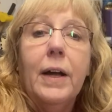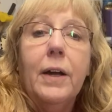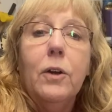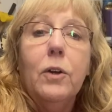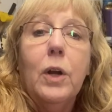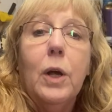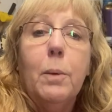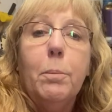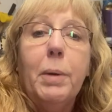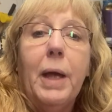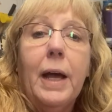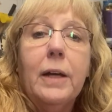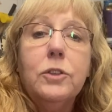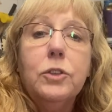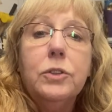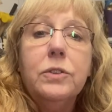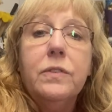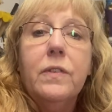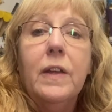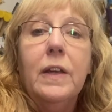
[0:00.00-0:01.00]
iron-on
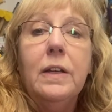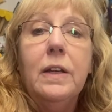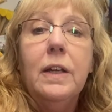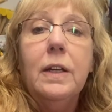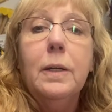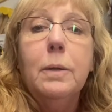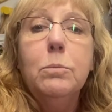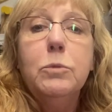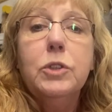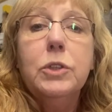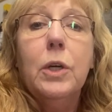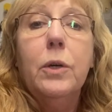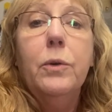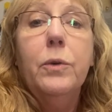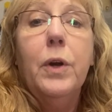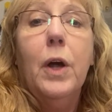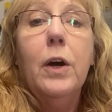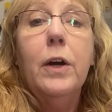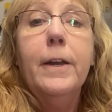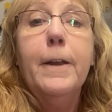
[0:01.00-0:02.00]
patches. They need them
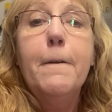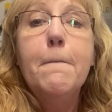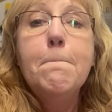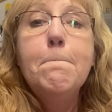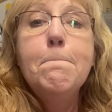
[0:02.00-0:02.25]
sewn on.